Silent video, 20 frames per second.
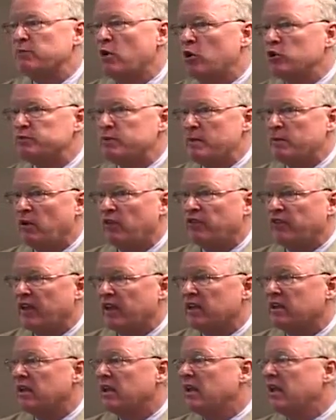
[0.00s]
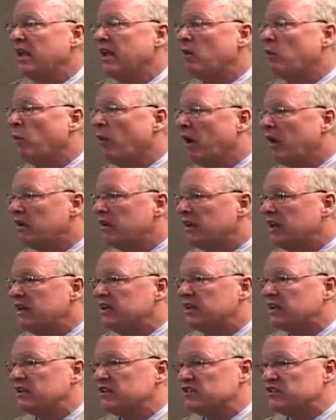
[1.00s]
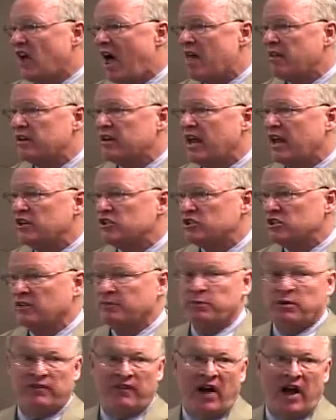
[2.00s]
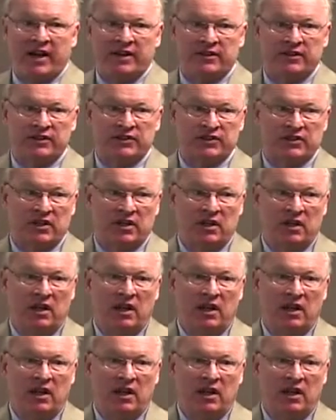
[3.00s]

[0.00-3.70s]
most people think it will lead to consolidation of providers.